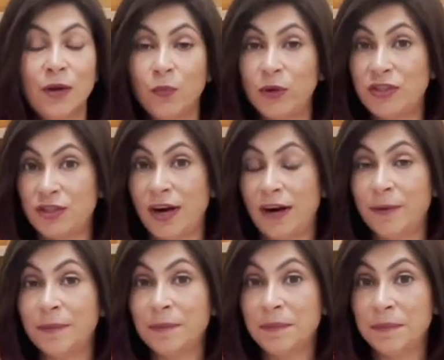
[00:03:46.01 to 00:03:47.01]
which
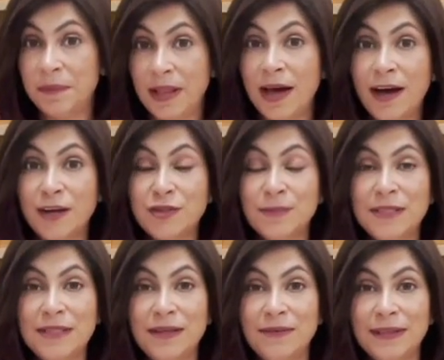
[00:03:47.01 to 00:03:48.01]
are large
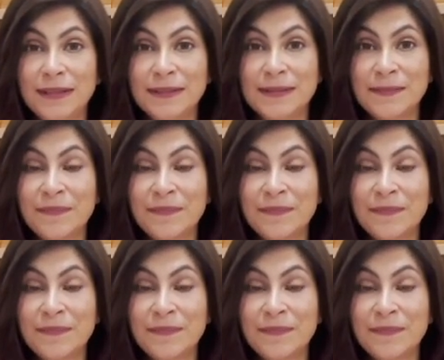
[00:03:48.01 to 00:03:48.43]
materials